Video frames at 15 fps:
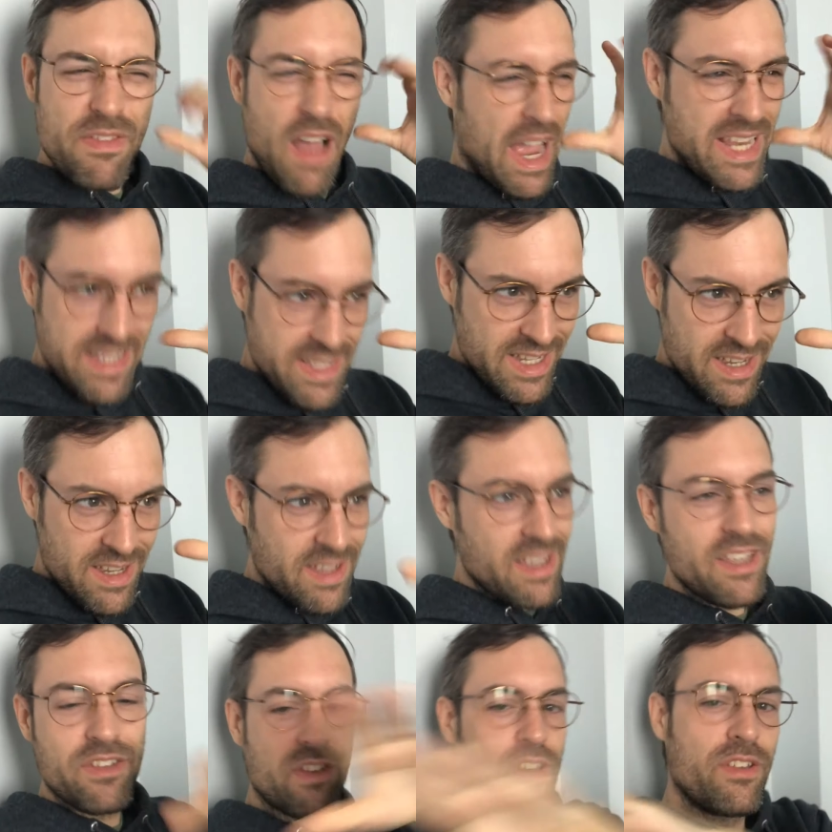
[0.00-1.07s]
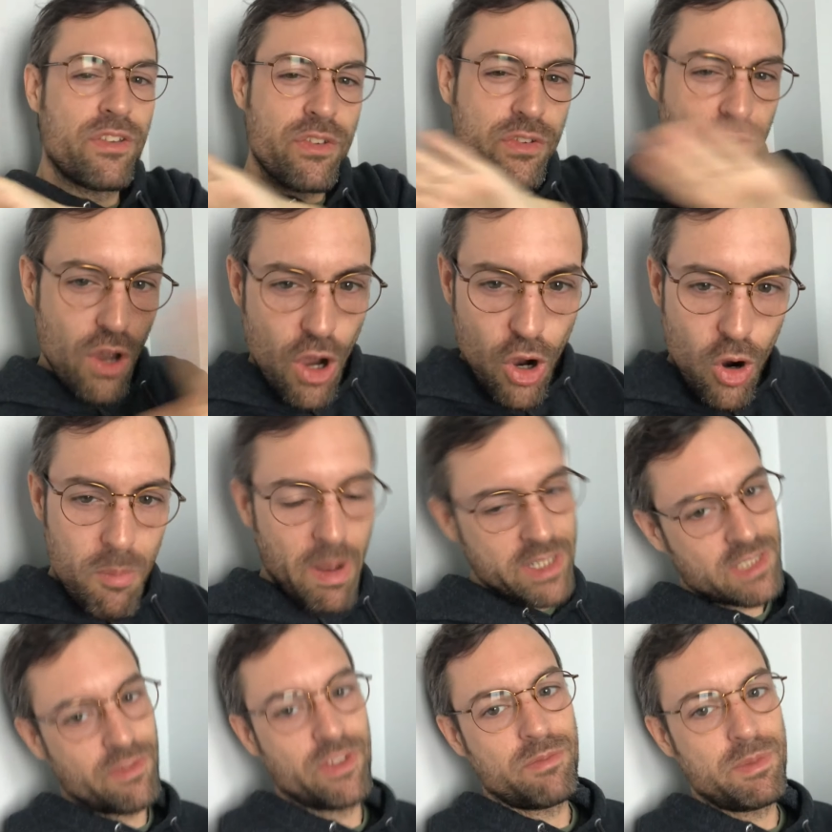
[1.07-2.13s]
idea is in so much
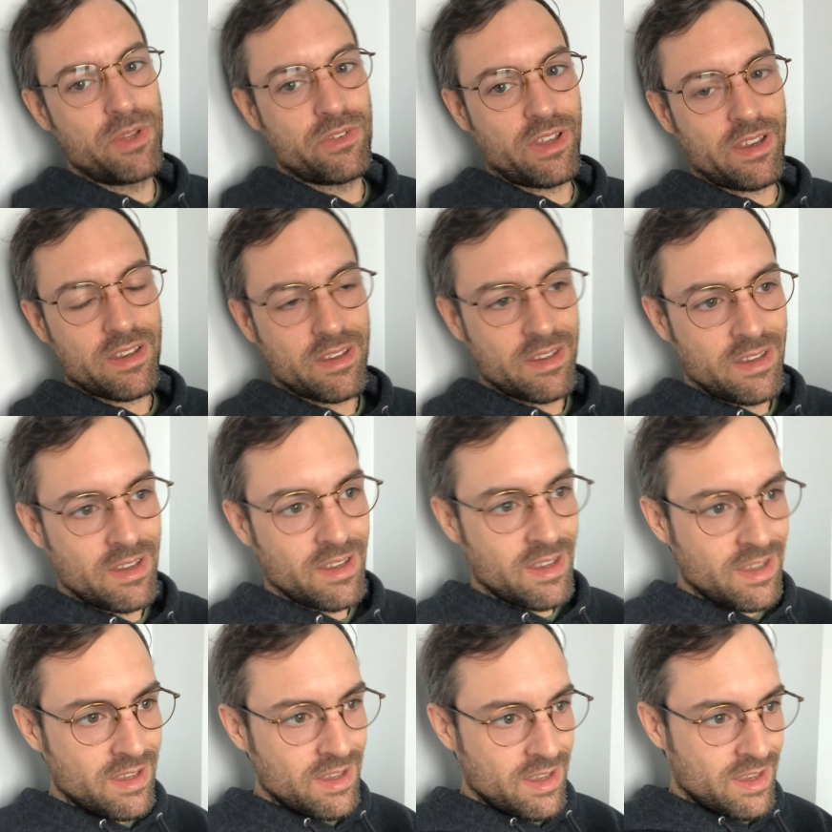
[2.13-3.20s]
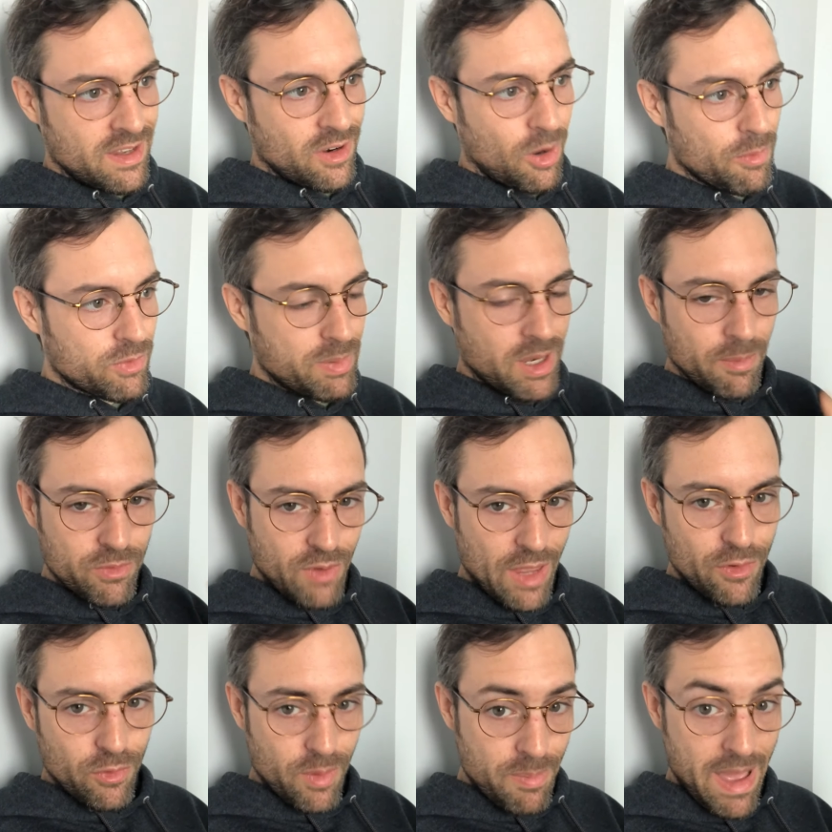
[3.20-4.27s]
of his music. Almost becomes
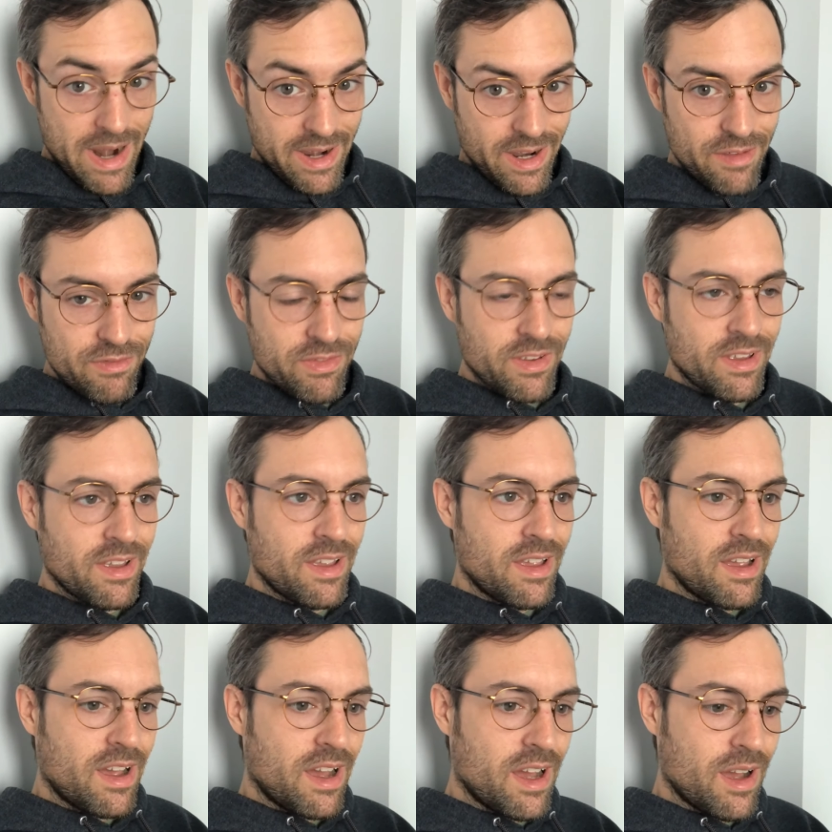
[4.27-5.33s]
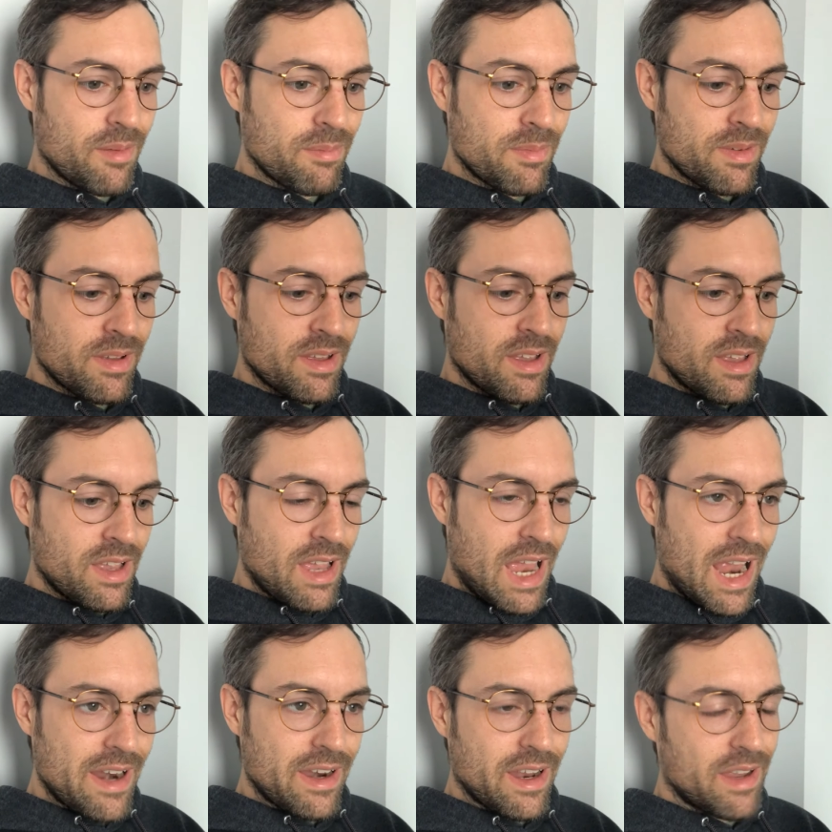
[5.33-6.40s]
rather repetitive. And
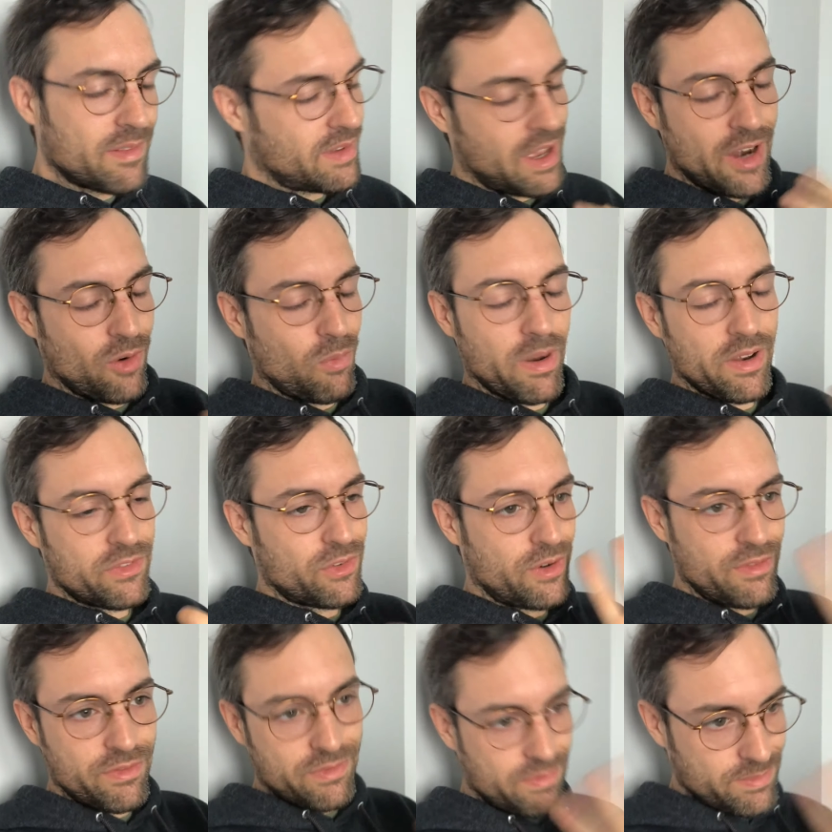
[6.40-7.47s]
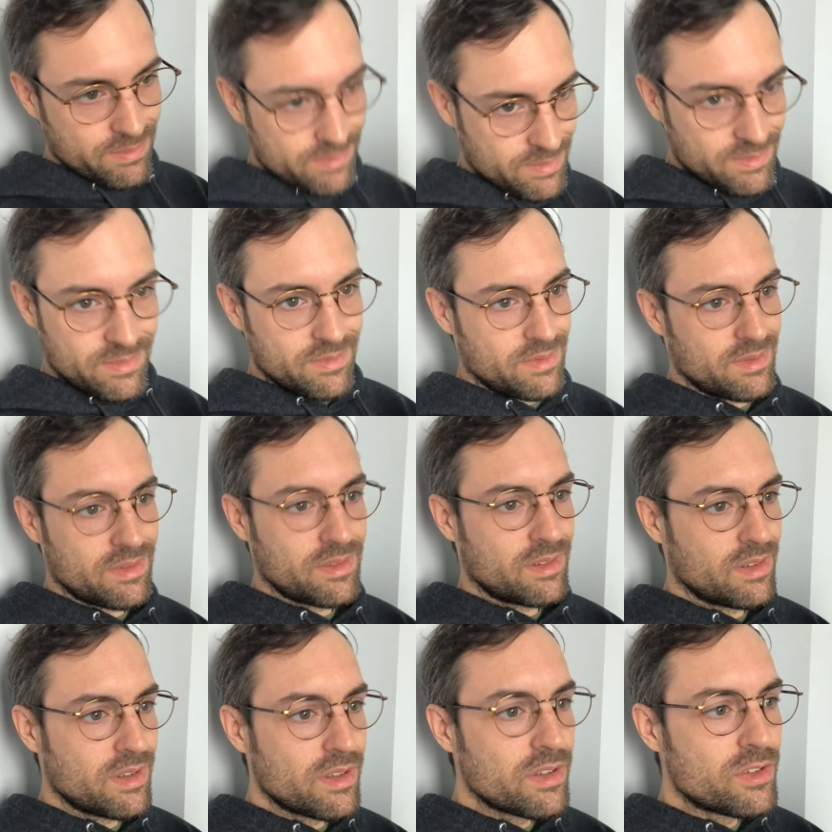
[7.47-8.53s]
I don't want to sort of
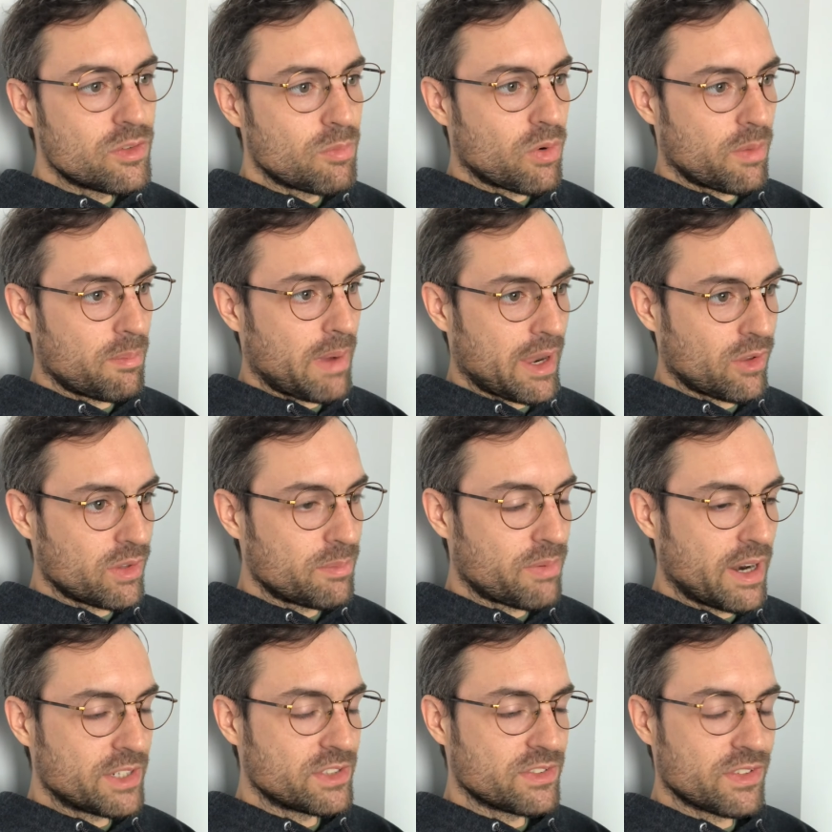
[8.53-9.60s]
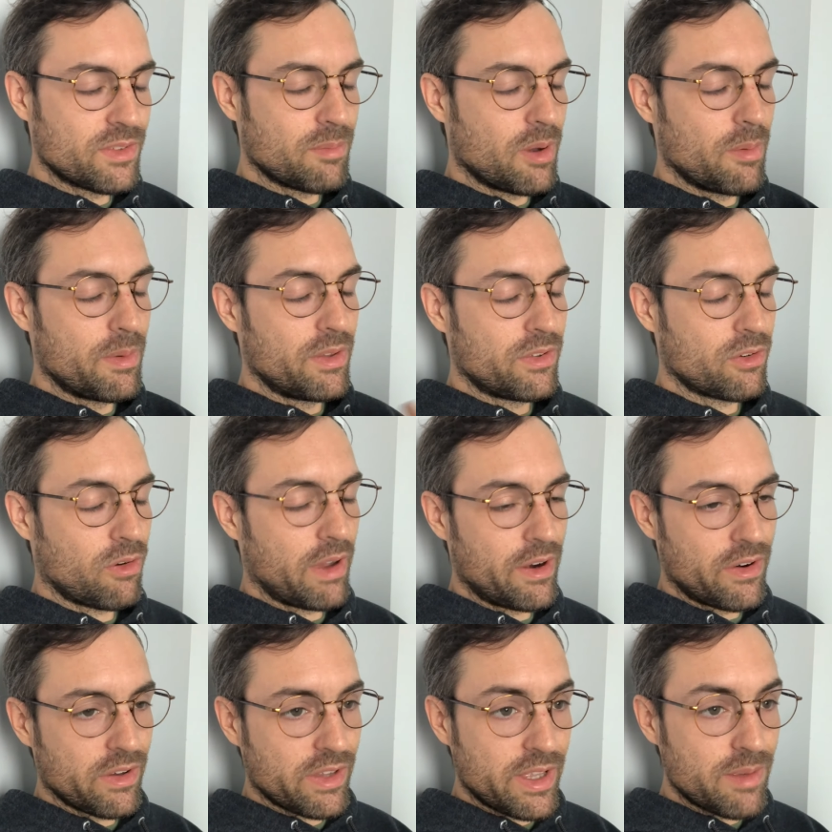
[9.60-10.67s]
do more Michael impressions at the moment. It's quite
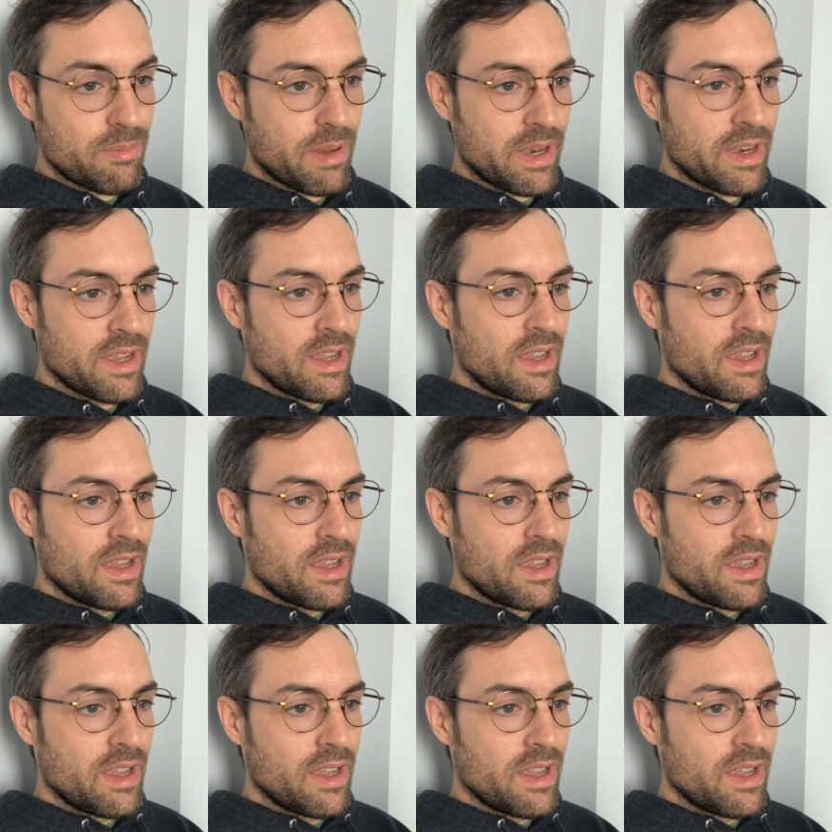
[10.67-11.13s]
early, but